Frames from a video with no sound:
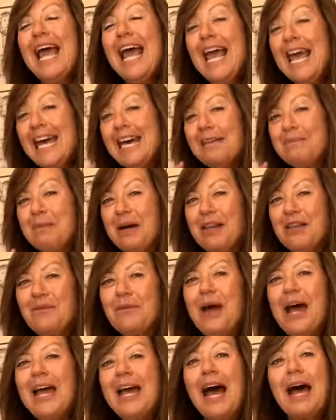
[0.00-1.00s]
And by the
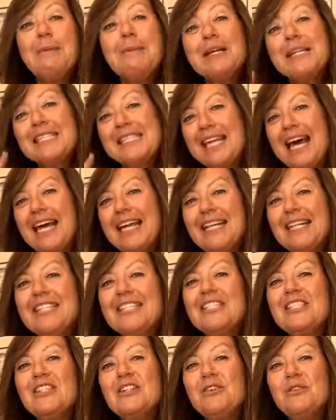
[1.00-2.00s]
way, I'm
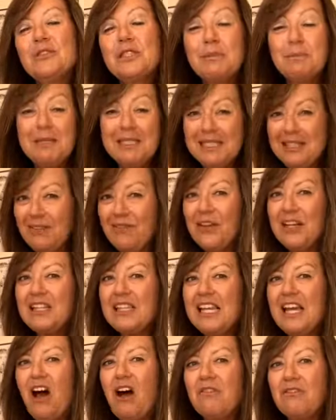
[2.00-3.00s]
excited to
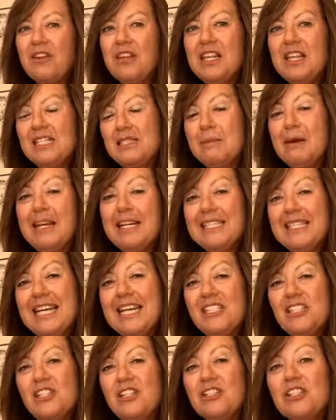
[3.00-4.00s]
specifically offer these
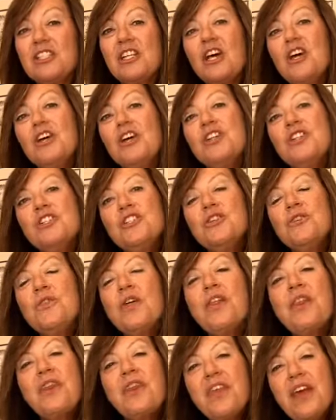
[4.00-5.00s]
meditations to
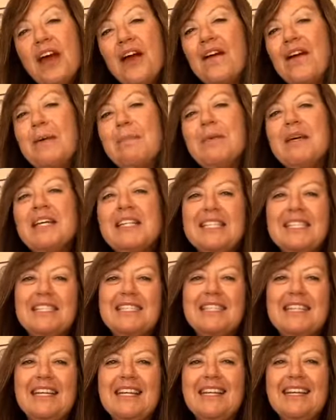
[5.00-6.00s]
the
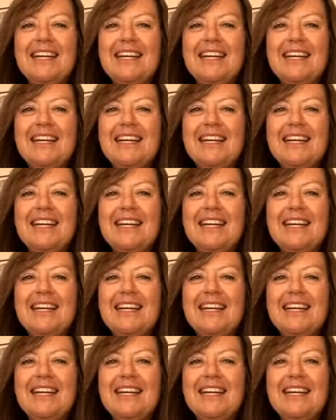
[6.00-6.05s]
therapists